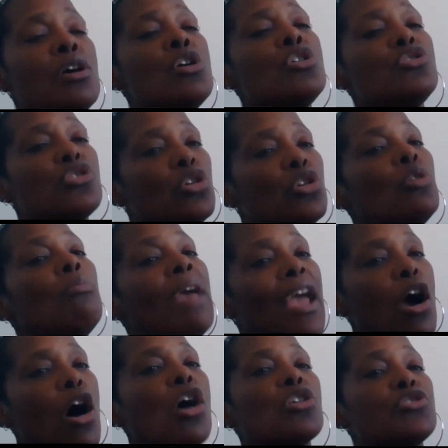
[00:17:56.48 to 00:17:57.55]
So you may
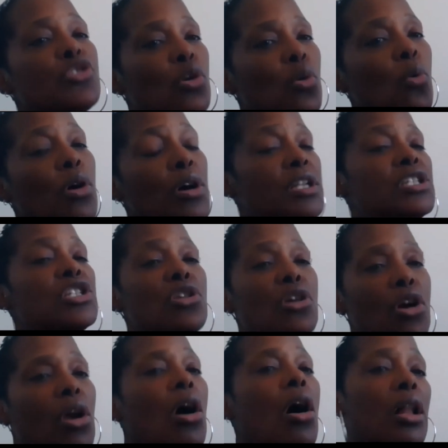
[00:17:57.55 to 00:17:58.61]
also want to
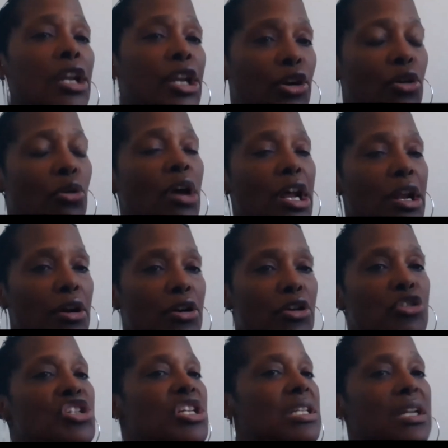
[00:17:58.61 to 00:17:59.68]
start calling your
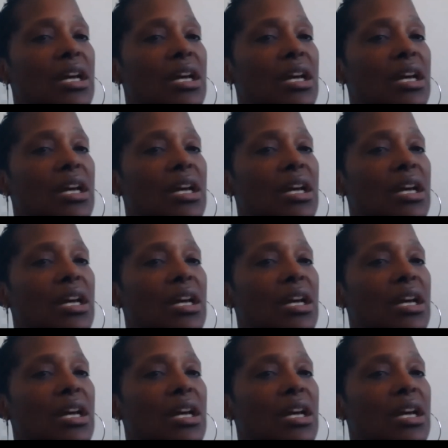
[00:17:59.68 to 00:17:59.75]
creditors just to